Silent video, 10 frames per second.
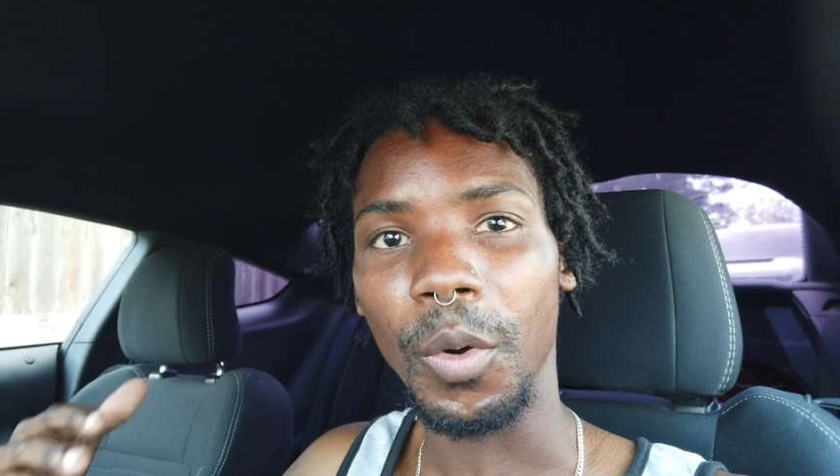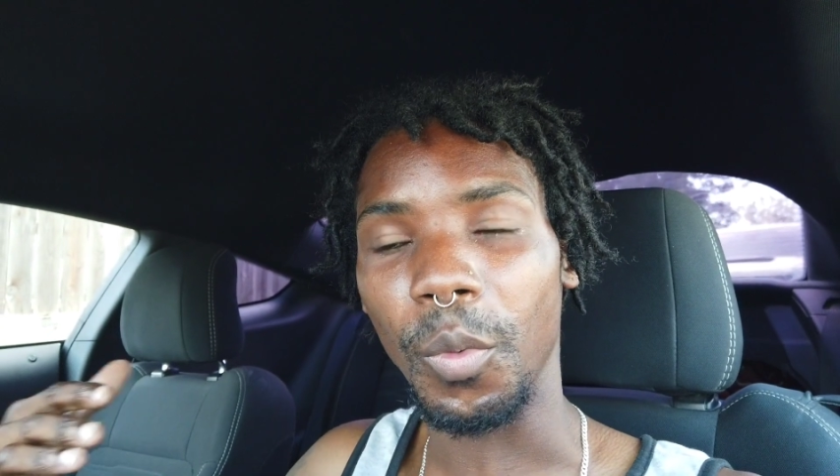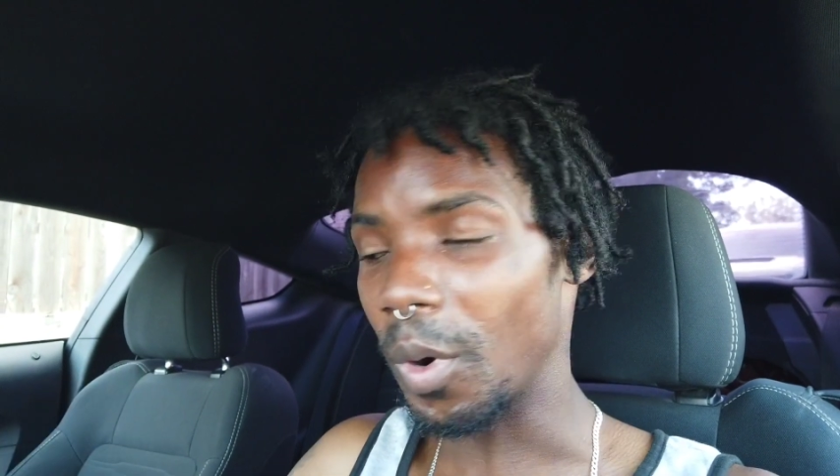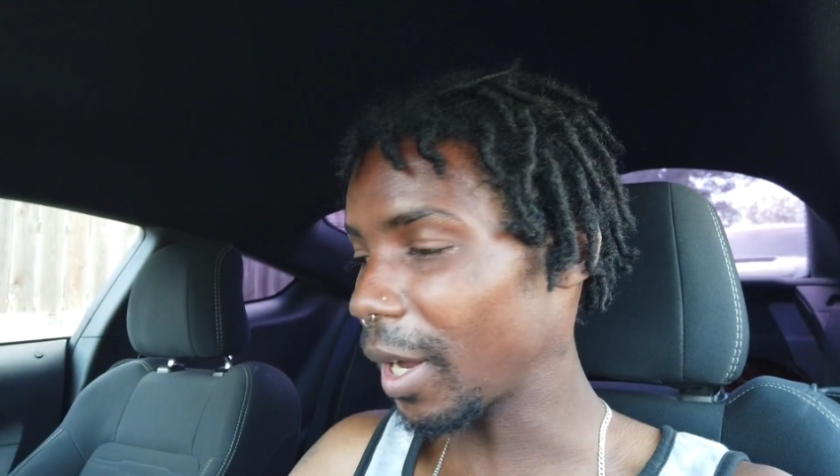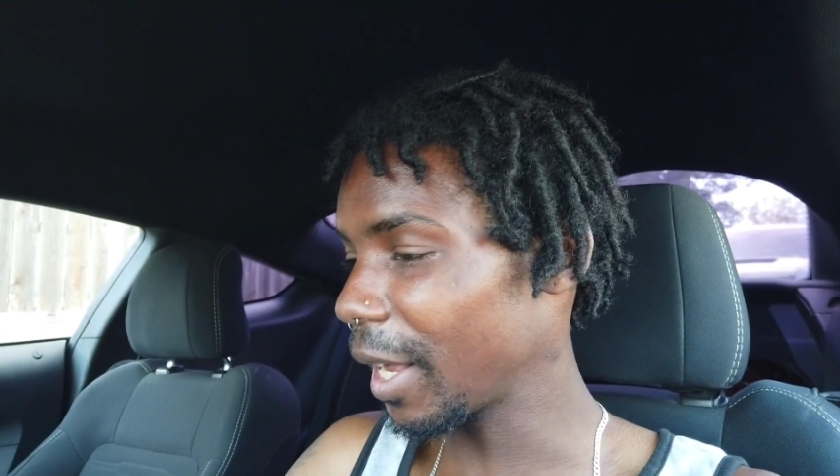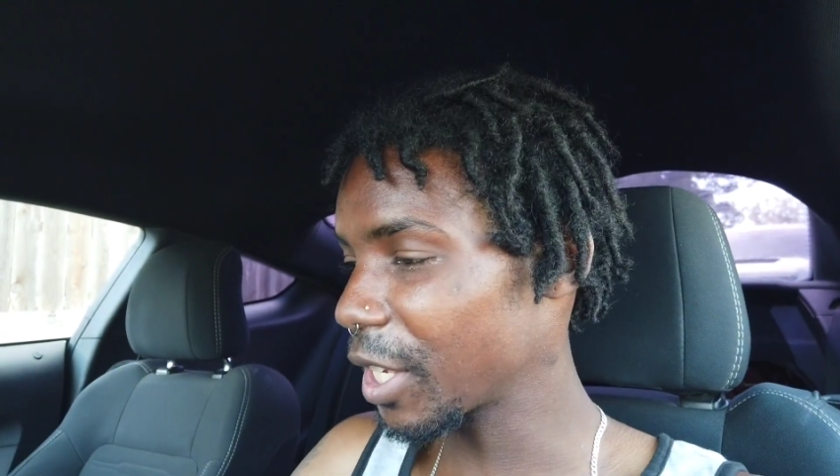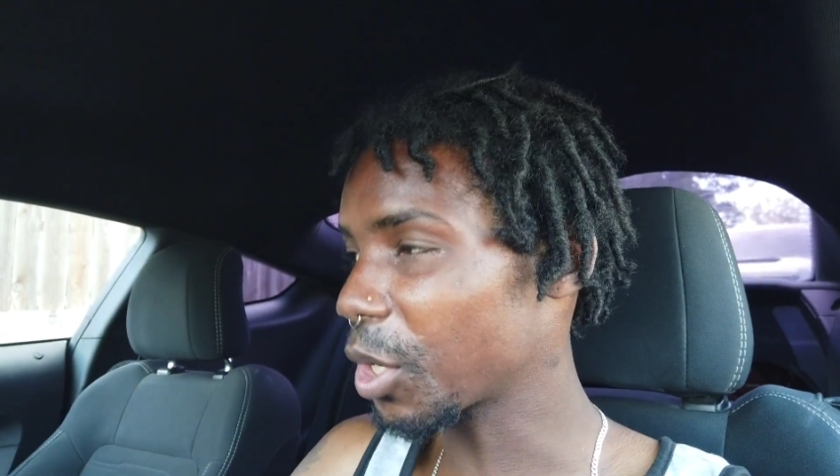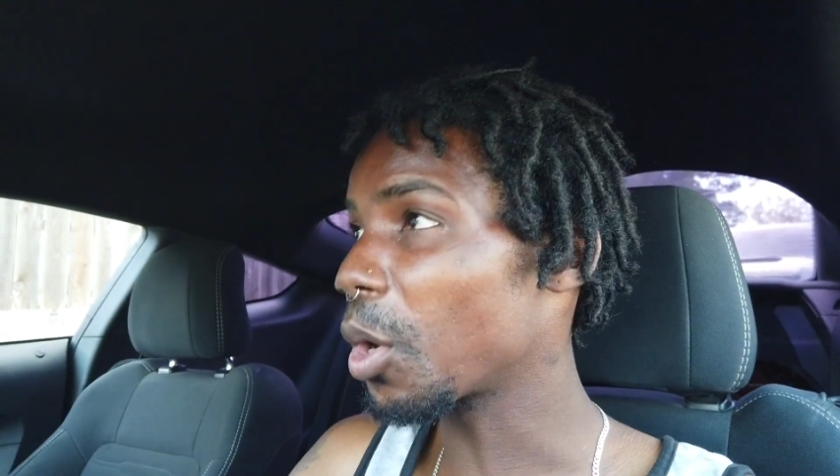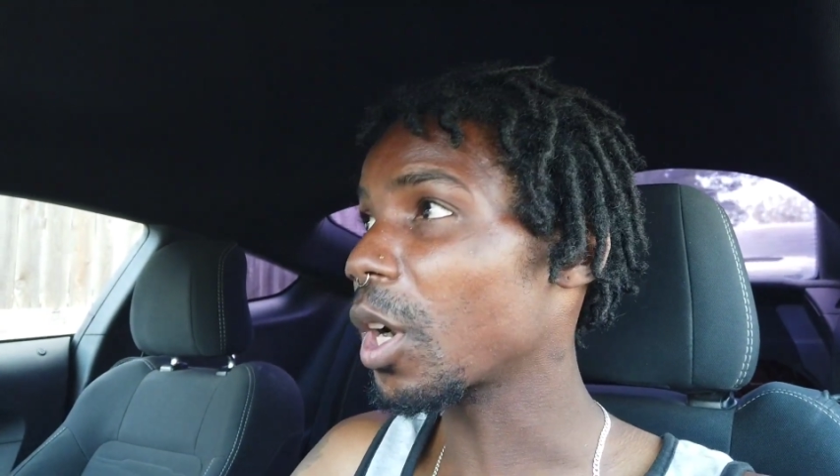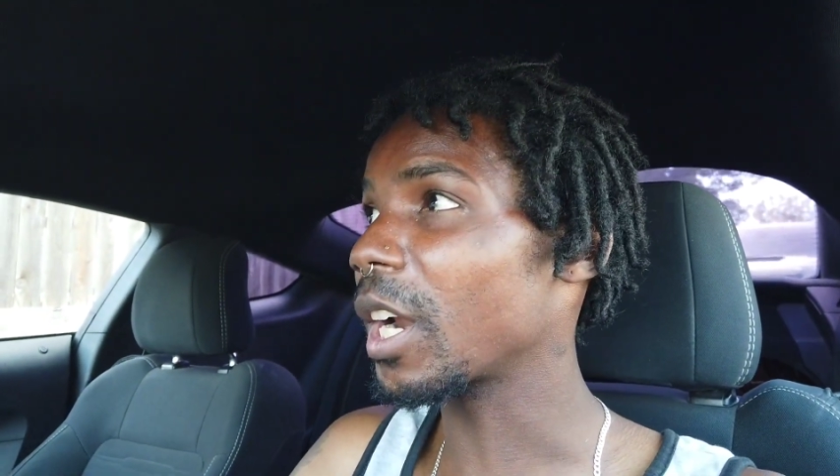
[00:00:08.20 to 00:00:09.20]
What is
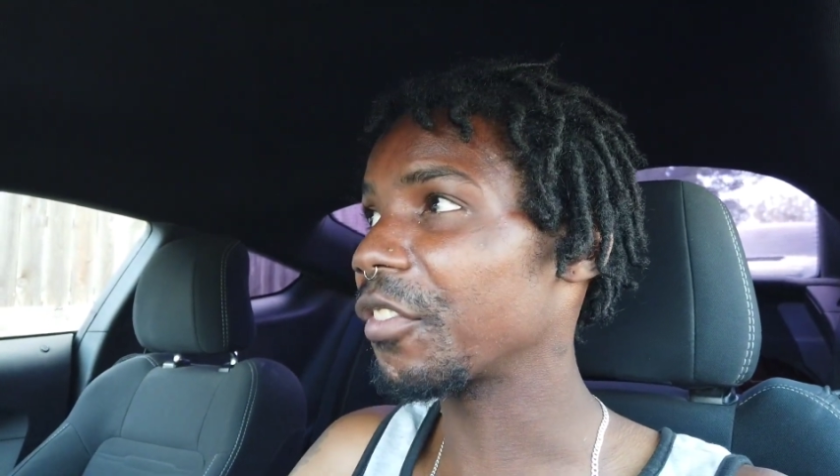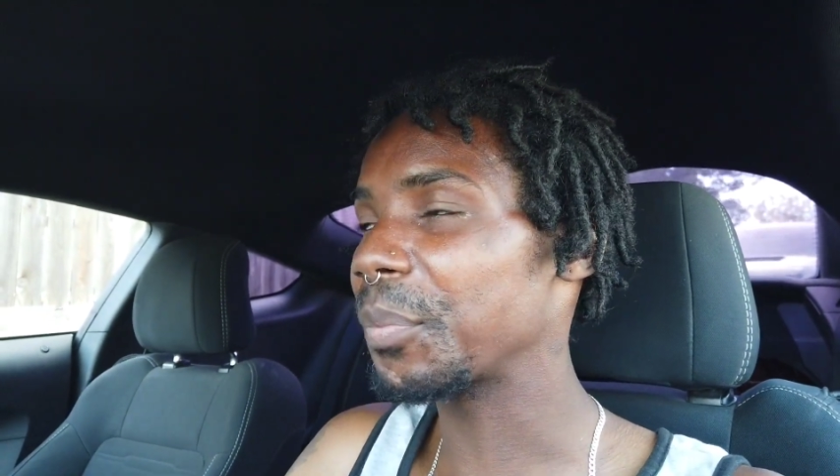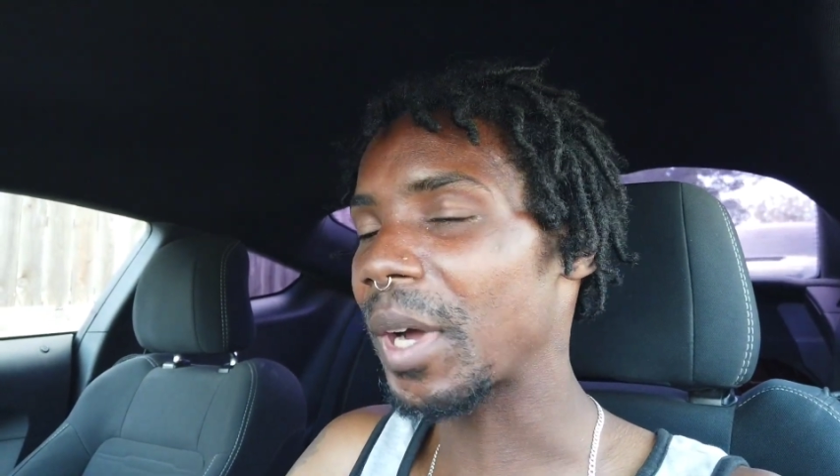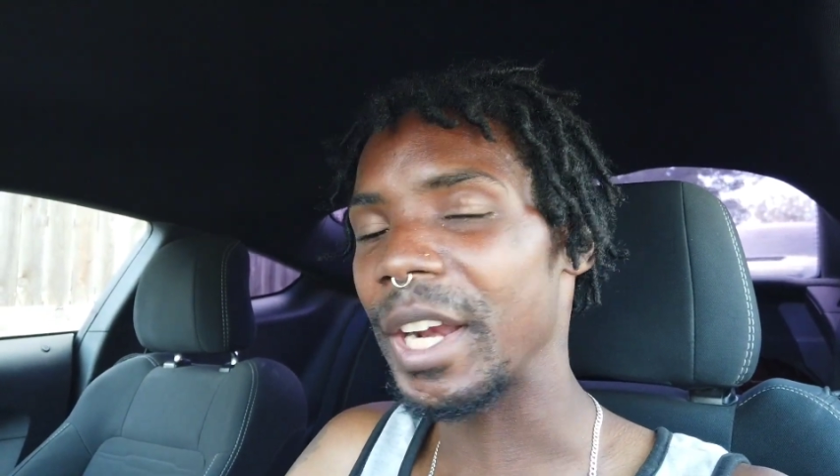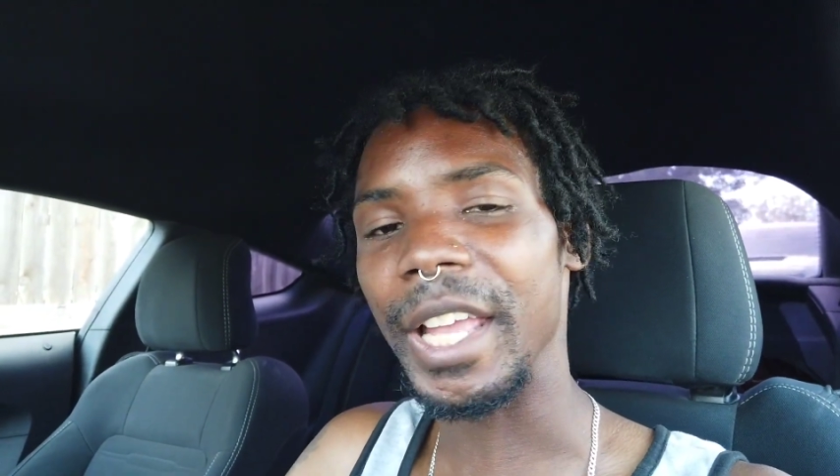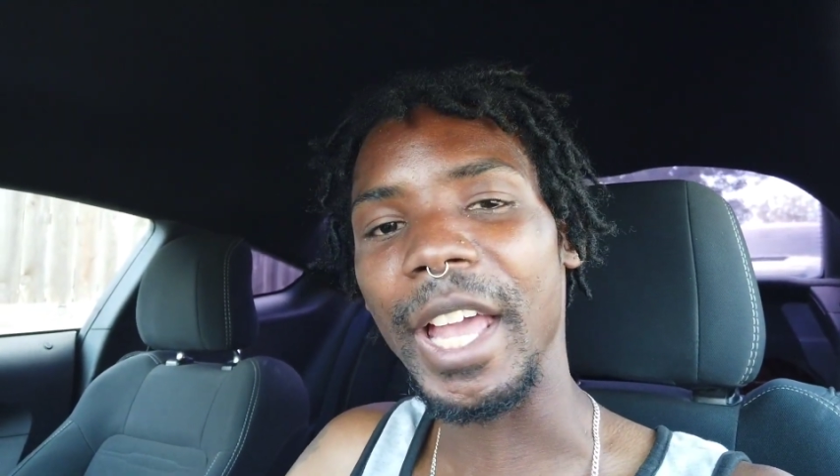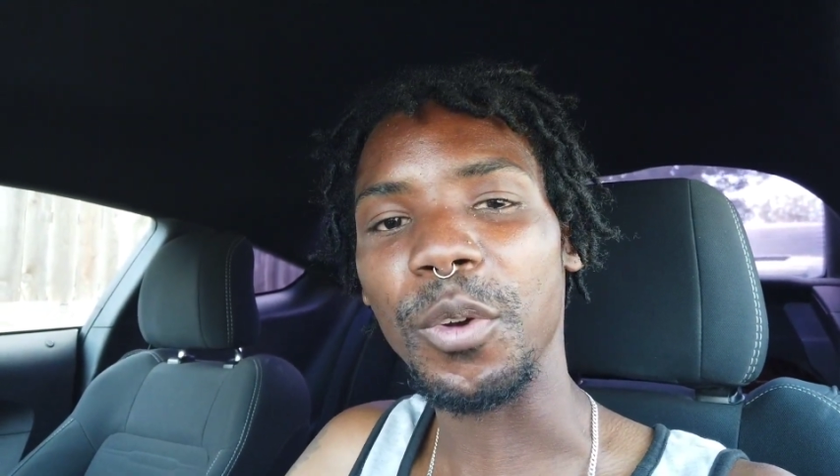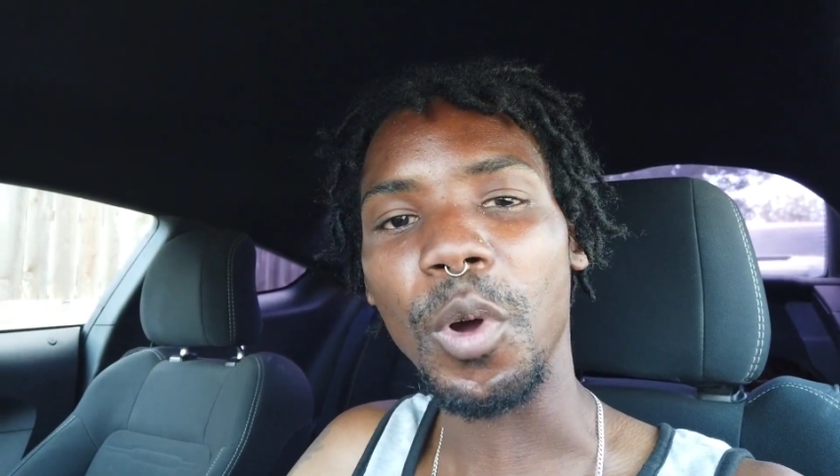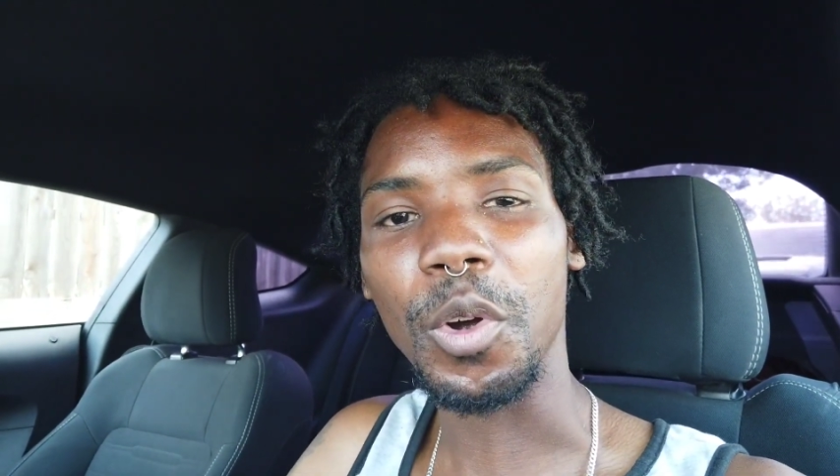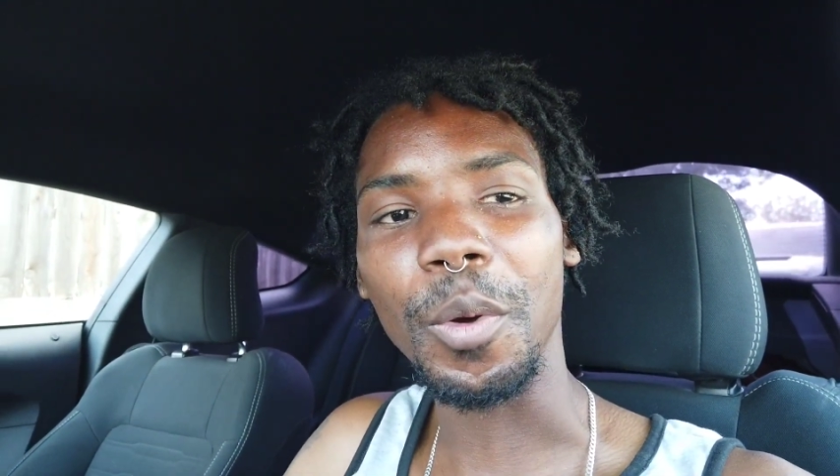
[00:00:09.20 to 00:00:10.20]
going on everybody
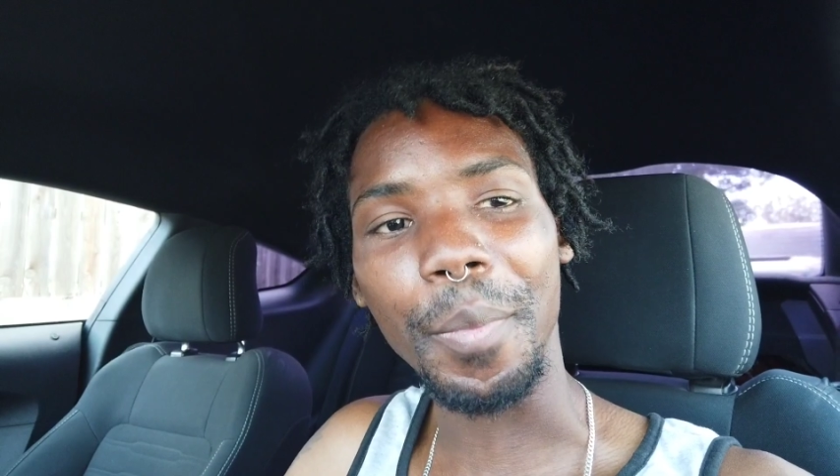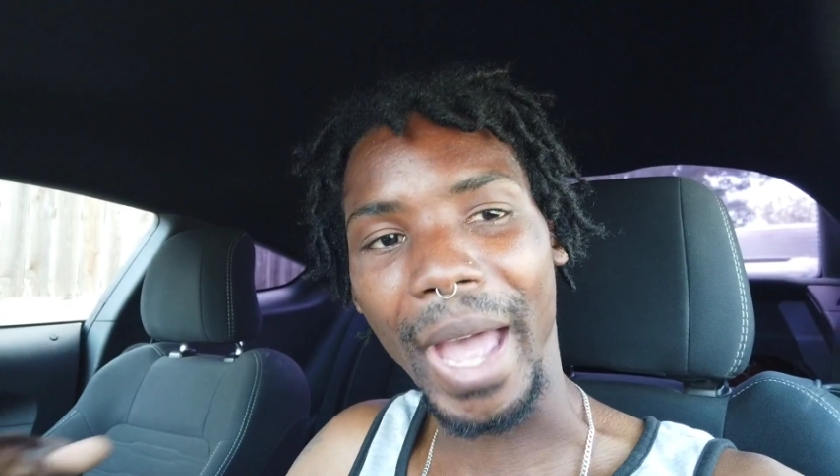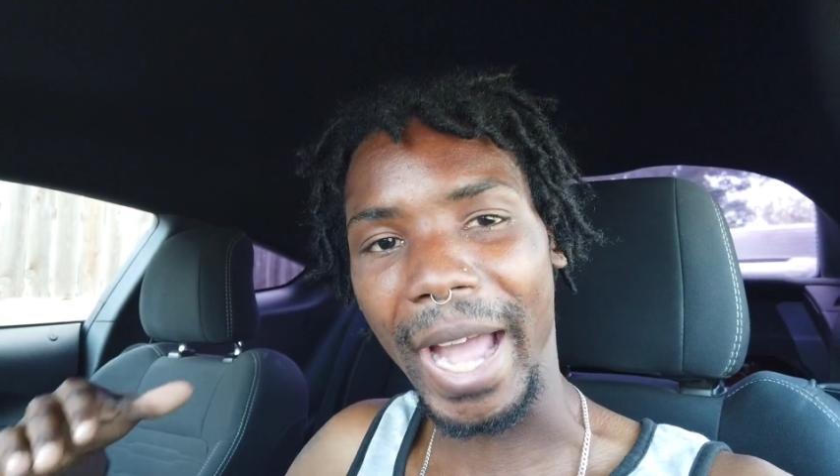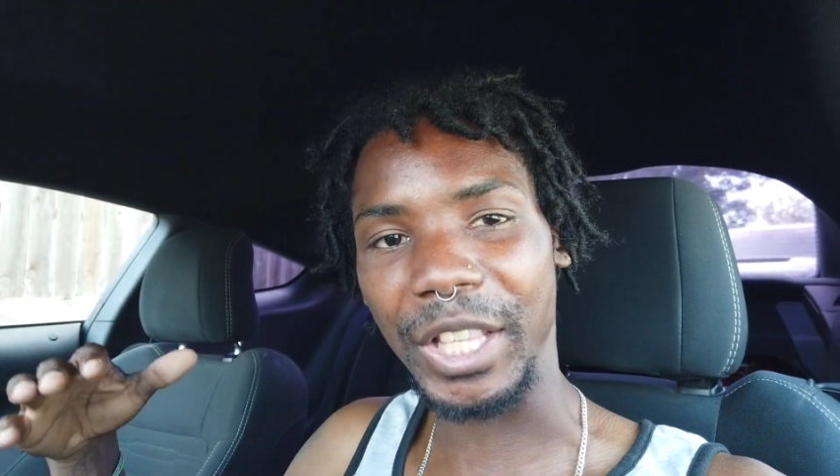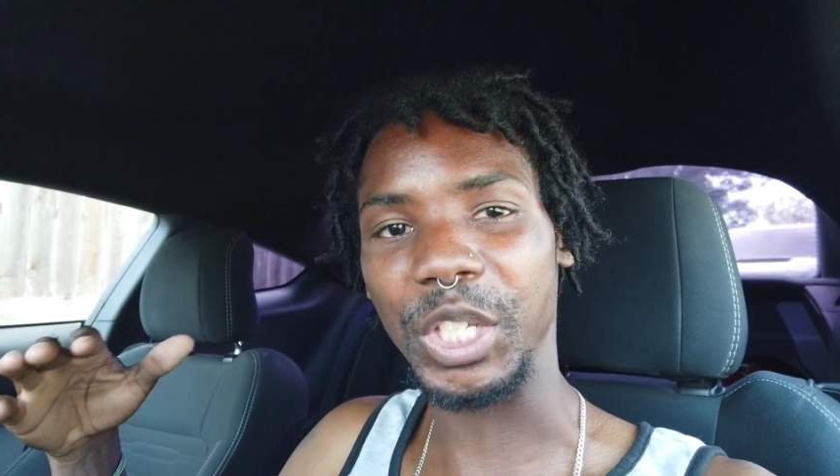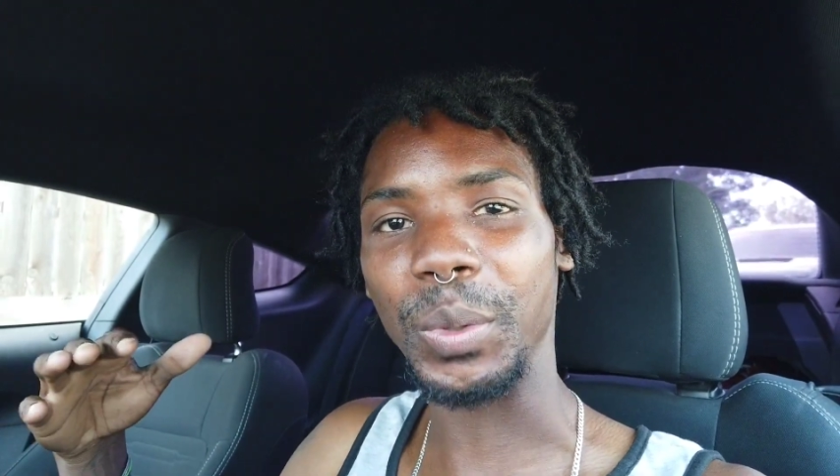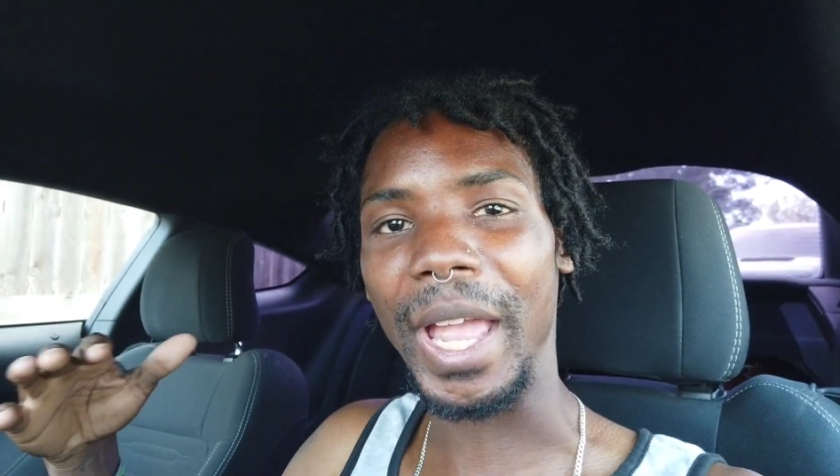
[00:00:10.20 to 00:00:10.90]
and welcome back to